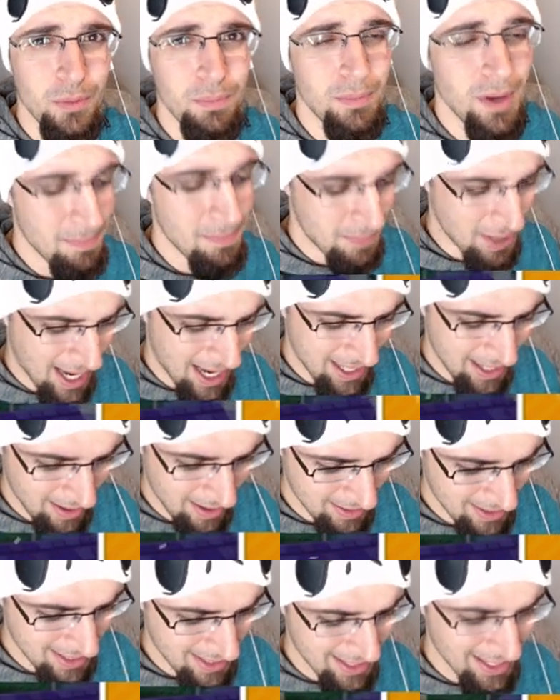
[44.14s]
up my bad
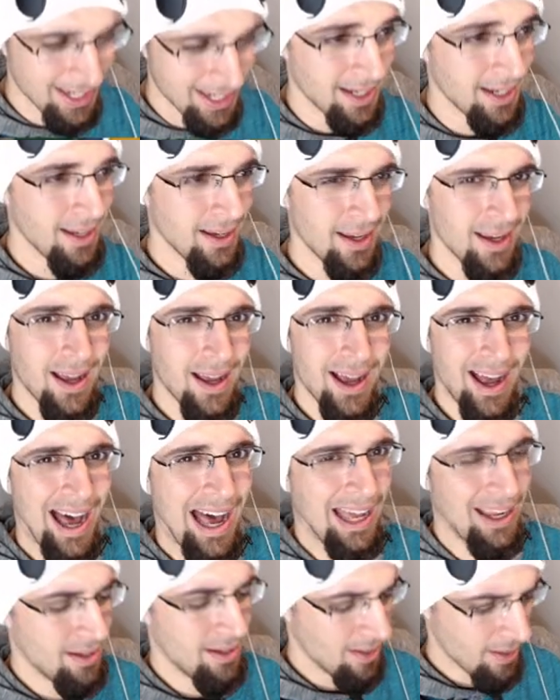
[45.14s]
hair today. Ah.